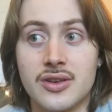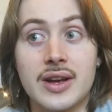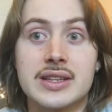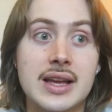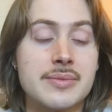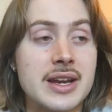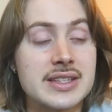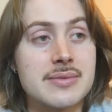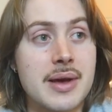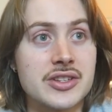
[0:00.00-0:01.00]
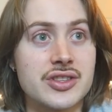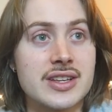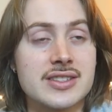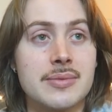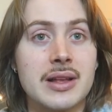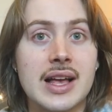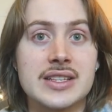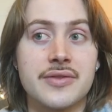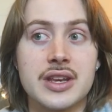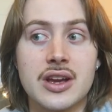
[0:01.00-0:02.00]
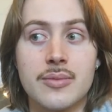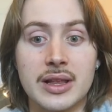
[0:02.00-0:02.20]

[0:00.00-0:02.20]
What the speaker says: you know, I did mention this in my last video,